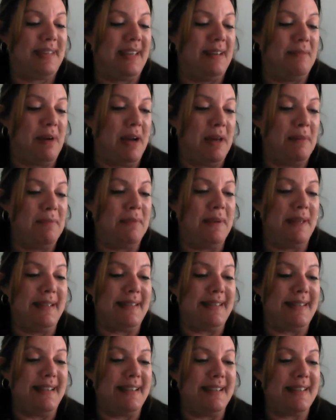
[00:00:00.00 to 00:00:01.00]
My
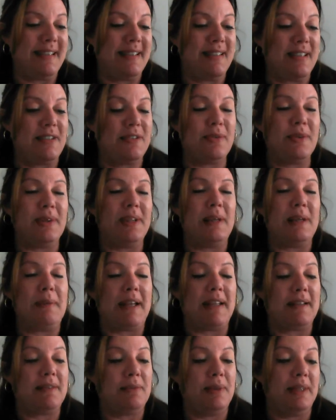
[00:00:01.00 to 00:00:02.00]
Business, it's really
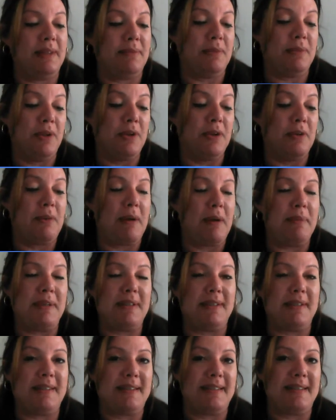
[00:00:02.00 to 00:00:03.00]
about, with Google My
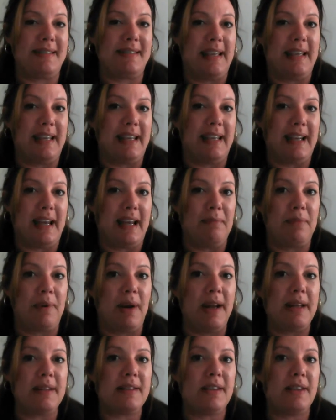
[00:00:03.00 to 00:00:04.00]
Business, it's setting it up right.